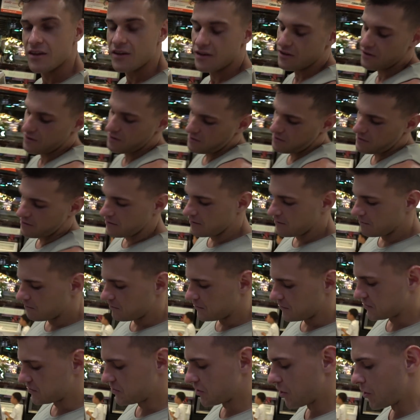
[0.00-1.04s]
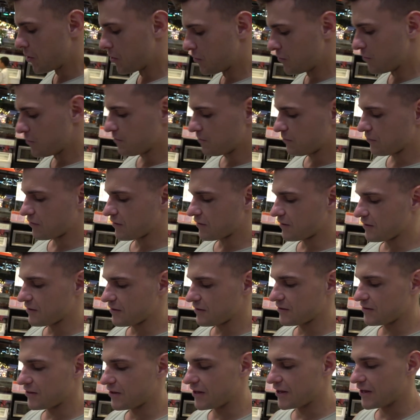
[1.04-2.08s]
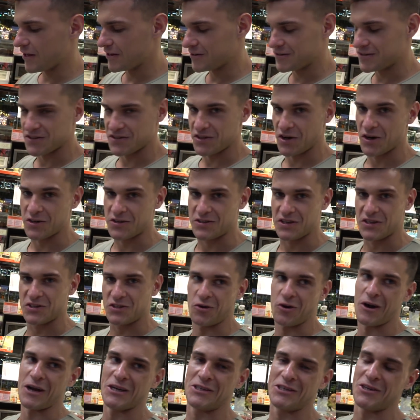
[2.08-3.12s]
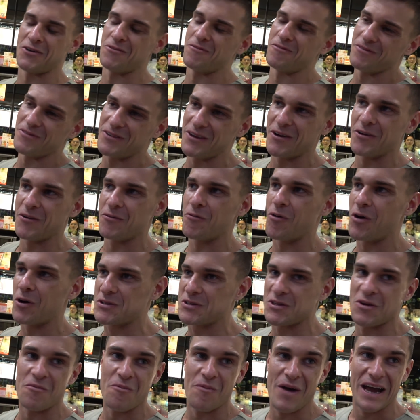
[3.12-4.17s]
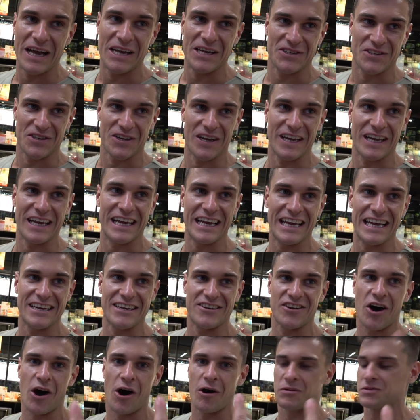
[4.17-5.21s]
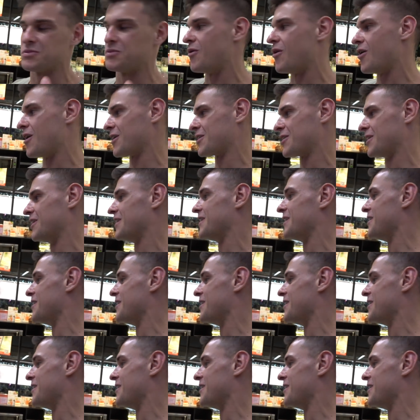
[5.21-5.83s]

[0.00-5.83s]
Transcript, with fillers: What are we doing? So, the dessert situation, you know, wasn't amazing in Tops Market.